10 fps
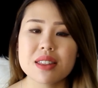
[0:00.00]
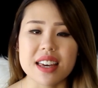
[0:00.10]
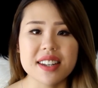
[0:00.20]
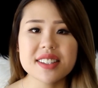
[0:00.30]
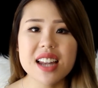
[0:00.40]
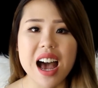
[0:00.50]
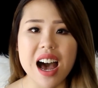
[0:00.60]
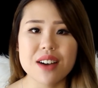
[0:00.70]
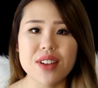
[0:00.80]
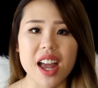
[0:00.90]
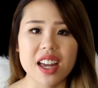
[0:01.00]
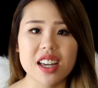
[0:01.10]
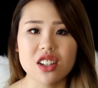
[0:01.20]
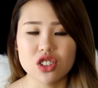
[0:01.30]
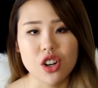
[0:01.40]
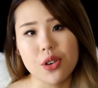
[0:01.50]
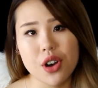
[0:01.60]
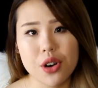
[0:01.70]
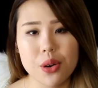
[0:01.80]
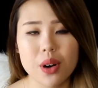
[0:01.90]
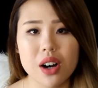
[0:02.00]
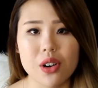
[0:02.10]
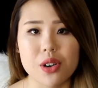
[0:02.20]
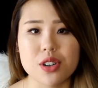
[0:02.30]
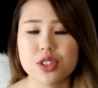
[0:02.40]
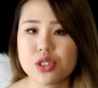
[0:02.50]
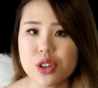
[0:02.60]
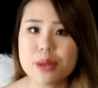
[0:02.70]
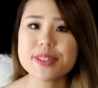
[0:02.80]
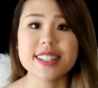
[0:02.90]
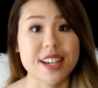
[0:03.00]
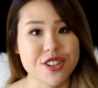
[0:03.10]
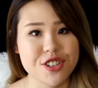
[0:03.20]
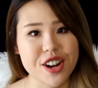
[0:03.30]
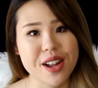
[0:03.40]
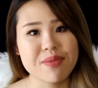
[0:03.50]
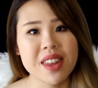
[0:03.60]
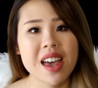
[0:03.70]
that doesn't have a logo or screams luxury.